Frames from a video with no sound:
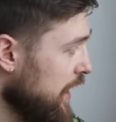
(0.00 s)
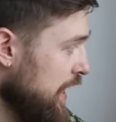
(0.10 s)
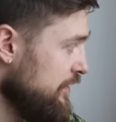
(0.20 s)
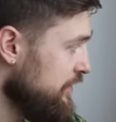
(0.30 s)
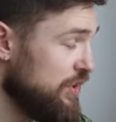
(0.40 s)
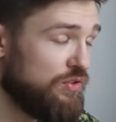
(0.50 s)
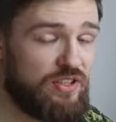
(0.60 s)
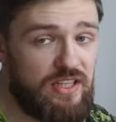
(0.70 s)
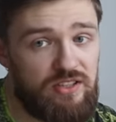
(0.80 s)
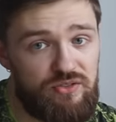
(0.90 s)
I think you
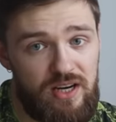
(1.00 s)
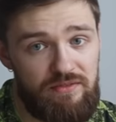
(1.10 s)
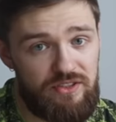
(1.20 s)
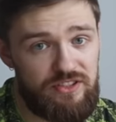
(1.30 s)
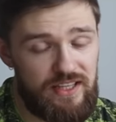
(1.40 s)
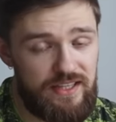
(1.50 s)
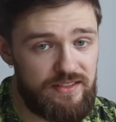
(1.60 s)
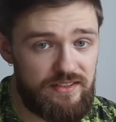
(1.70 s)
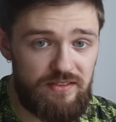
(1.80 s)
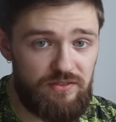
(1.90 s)
need a driver's
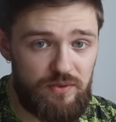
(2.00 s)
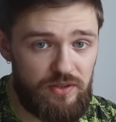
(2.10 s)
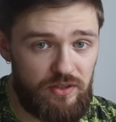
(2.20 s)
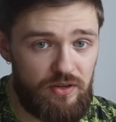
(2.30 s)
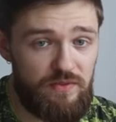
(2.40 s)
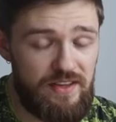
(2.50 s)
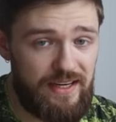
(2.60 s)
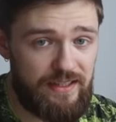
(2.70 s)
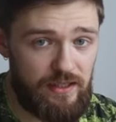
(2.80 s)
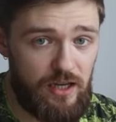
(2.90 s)
license if you want to go
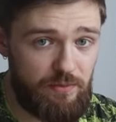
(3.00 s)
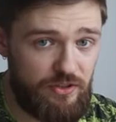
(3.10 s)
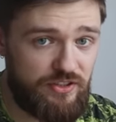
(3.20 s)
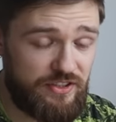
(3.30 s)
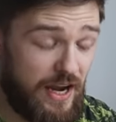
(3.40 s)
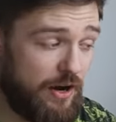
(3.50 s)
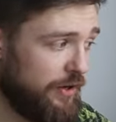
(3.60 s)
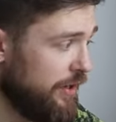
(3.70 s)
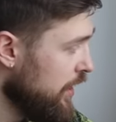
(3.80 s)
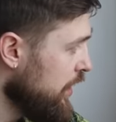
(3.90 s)
90 kilometers an hour